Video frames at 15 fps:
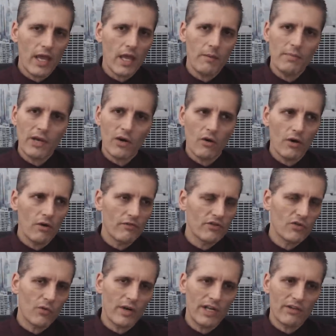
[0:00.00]
Bitcoin over
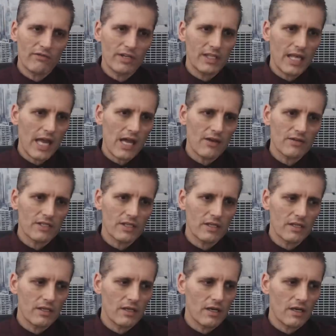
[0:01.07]
twenty-three
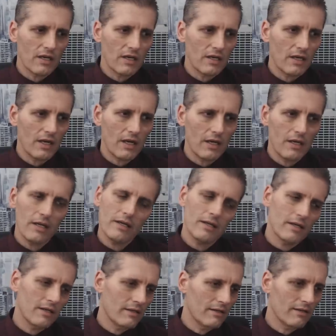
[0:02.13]
thousand.
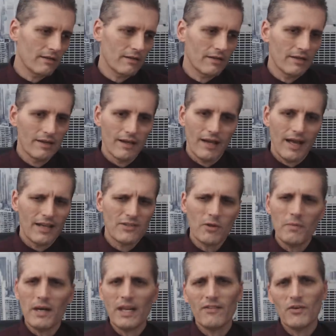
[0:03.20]
Uh, so
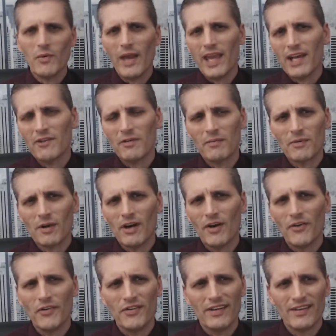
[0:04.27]
many of you hate cryptocurrencies.